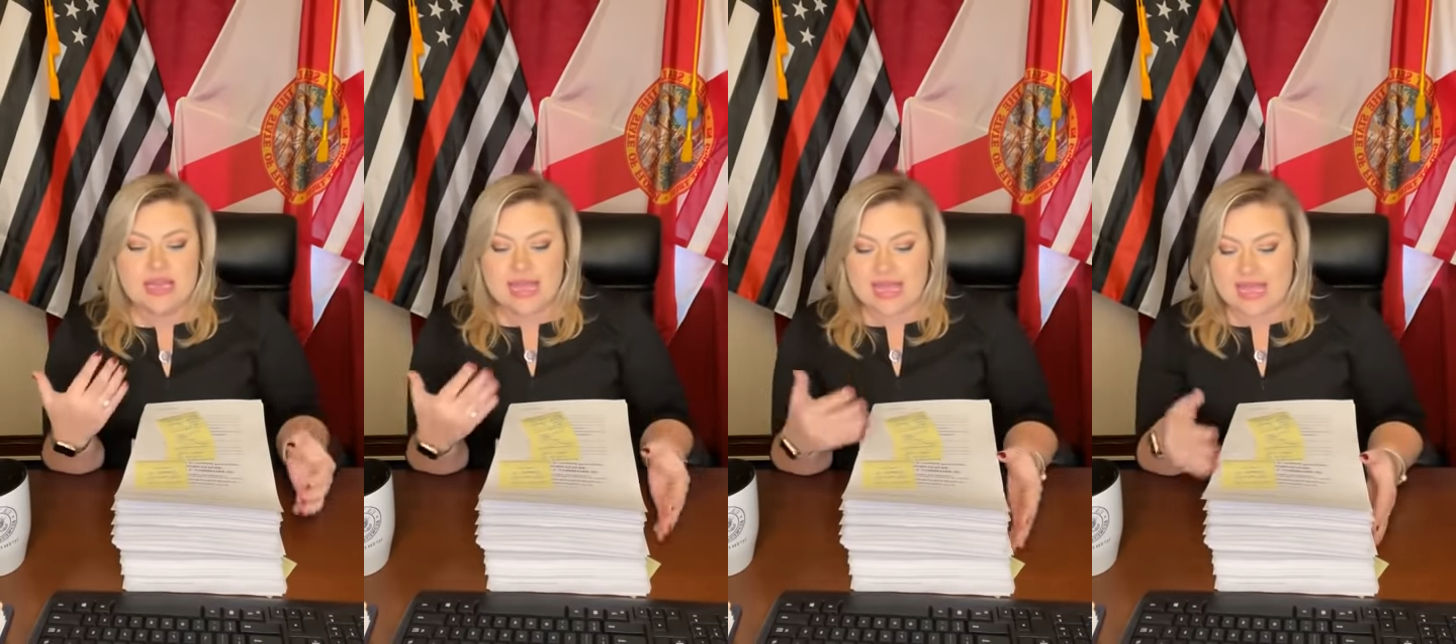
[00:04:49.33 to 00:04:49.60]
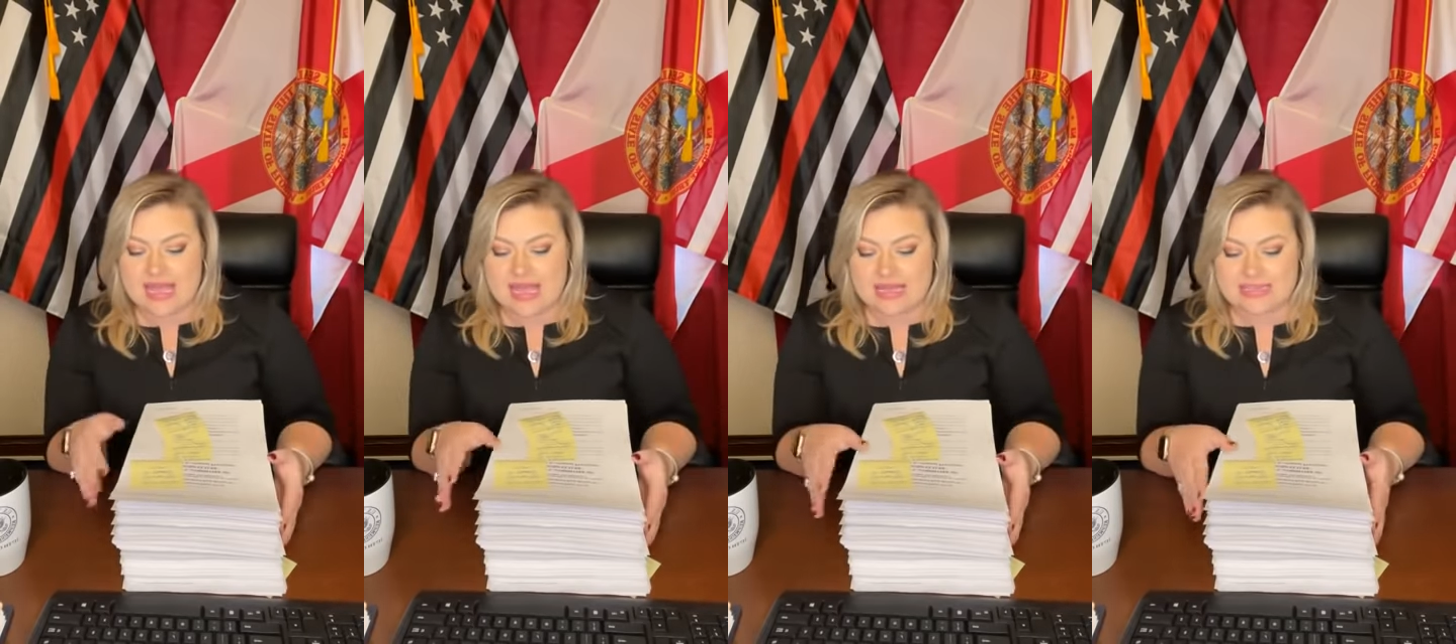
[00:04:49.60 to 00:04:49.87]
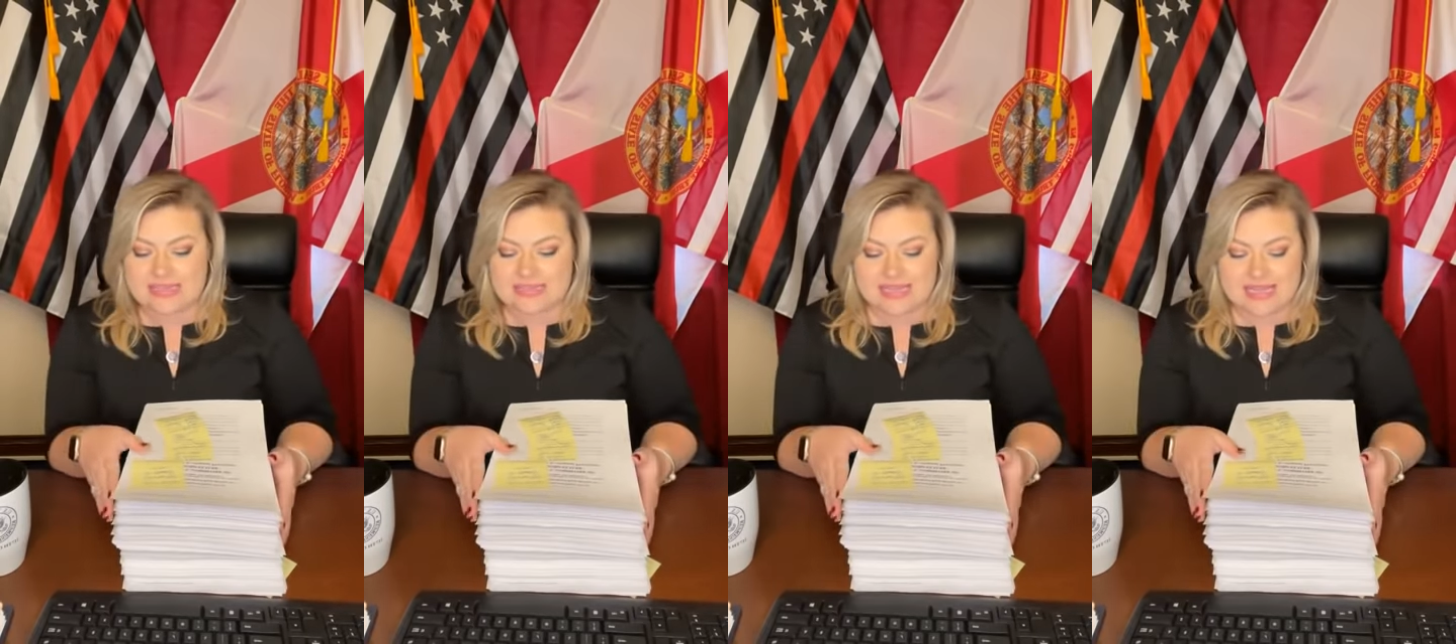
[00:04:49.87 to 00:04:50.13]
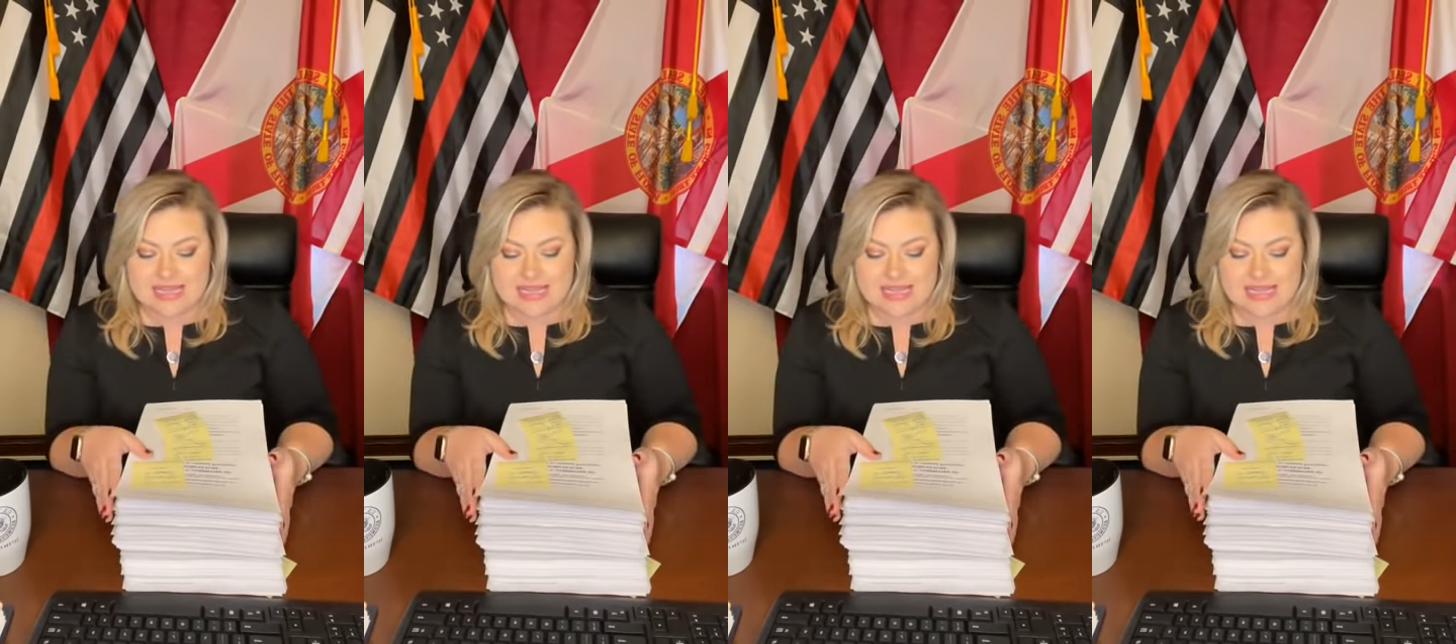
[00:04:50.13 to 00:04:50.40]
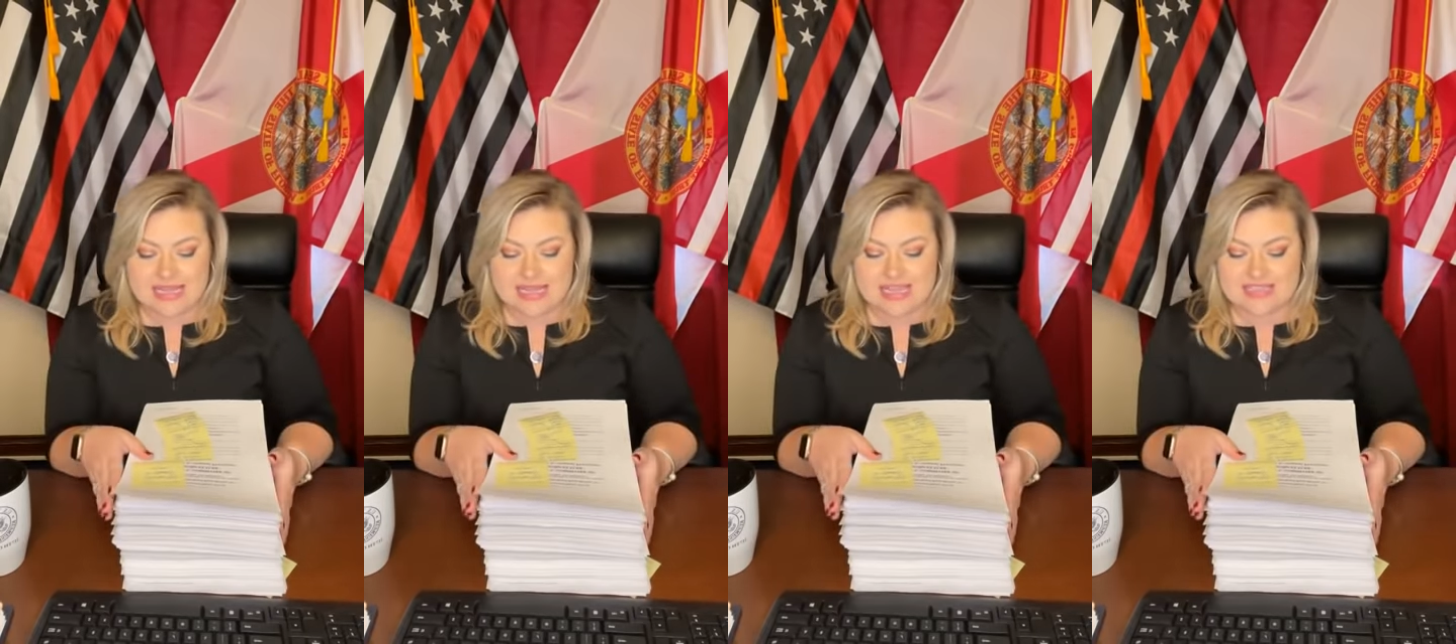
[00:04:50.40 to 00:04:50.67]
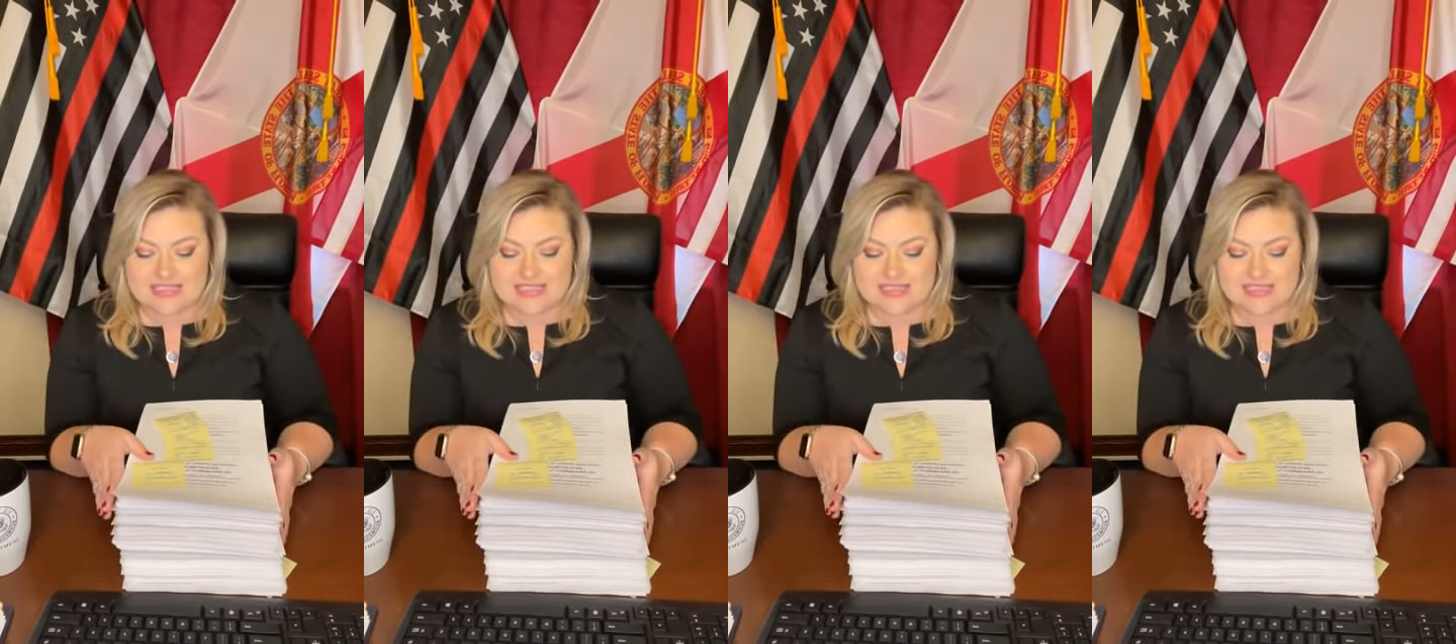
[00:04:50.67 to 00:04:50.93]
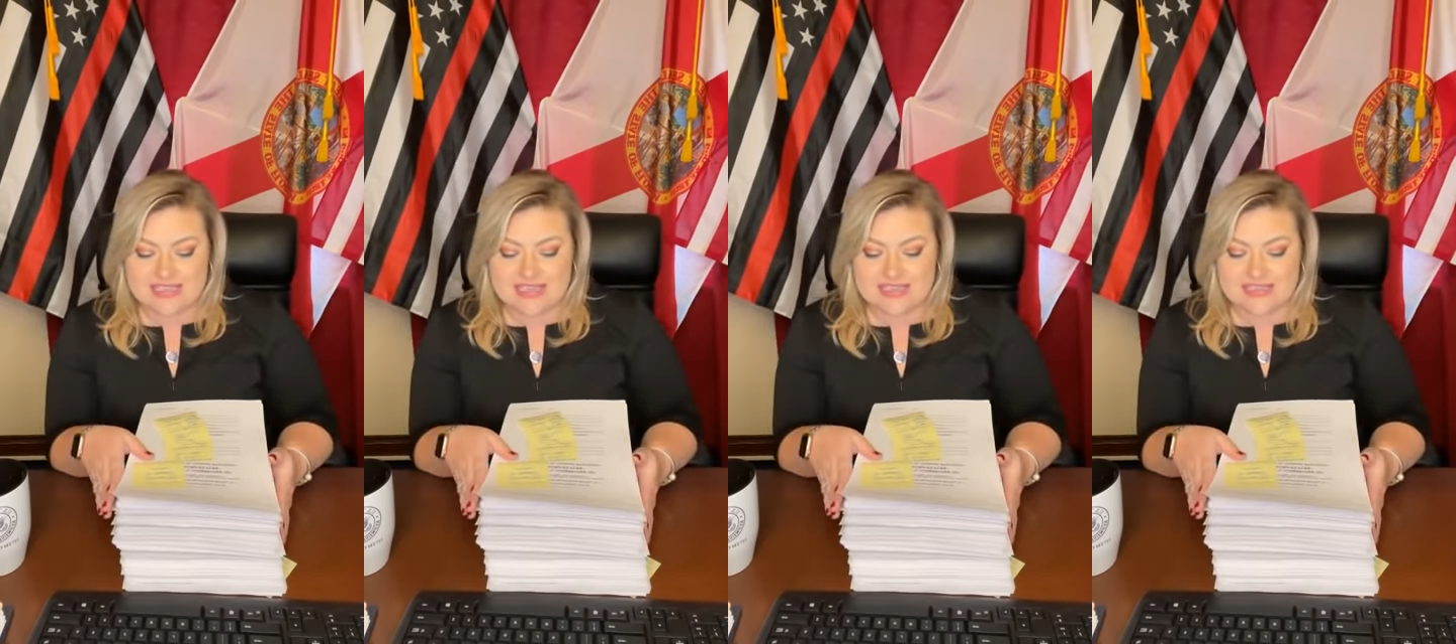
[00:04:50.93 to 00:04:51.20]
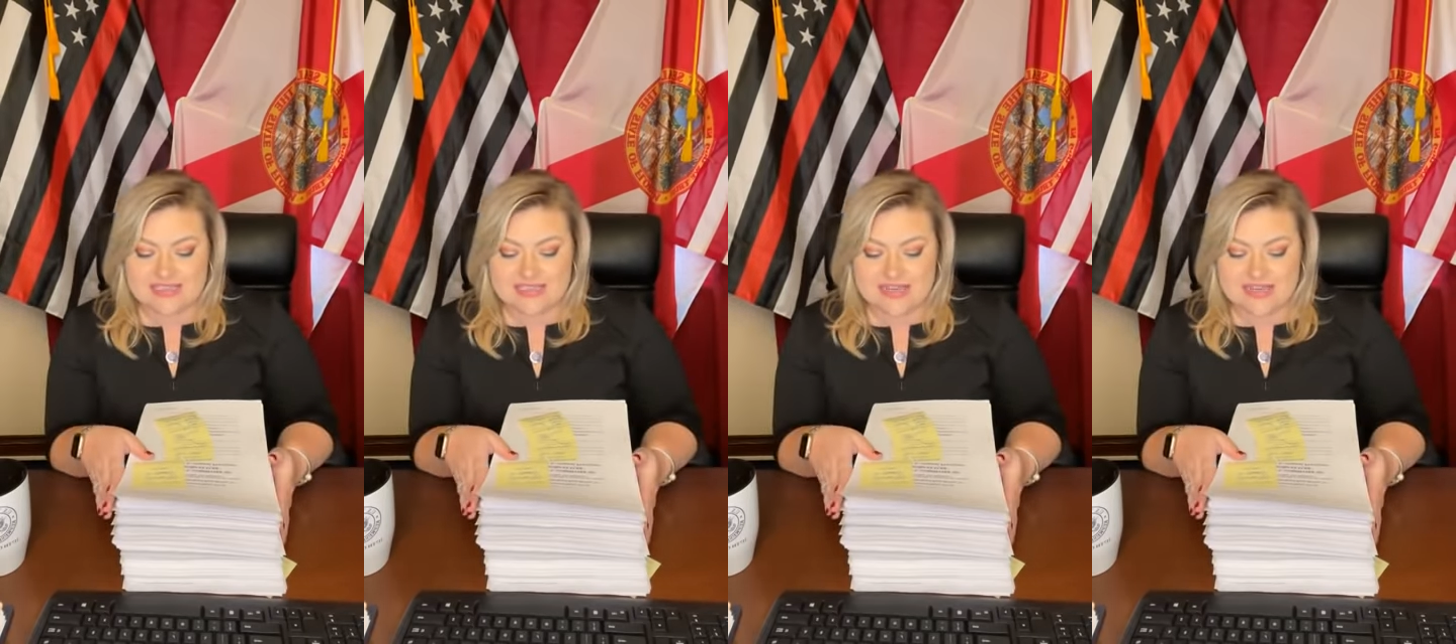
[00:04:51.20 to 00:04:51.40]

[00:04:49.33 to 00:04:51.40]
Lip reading: and it's